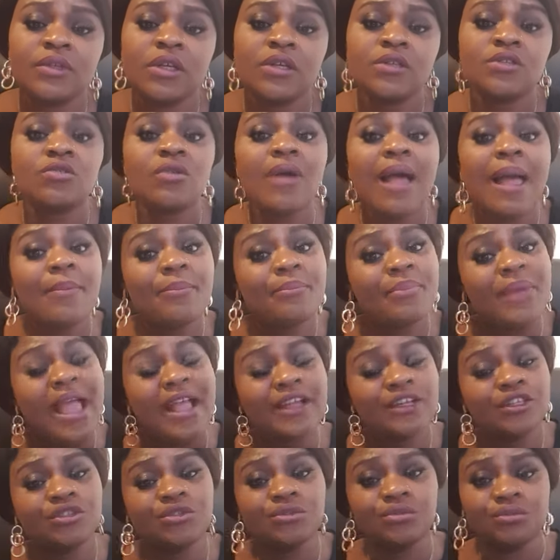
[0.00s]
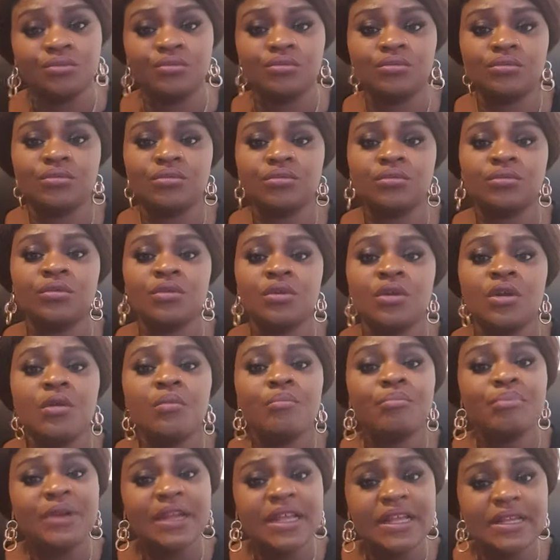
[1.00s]
So I beg you,
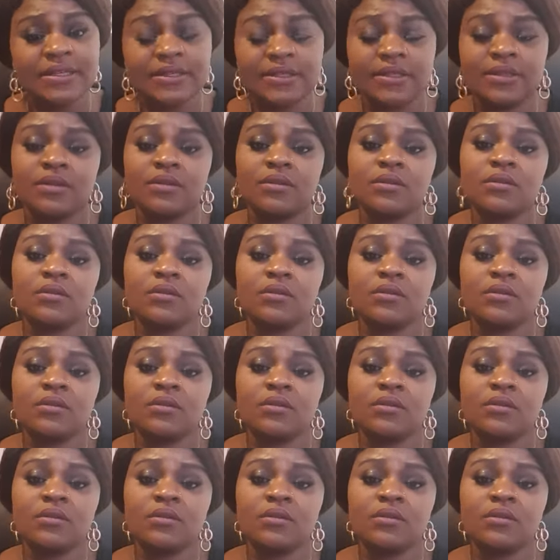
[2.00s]
please.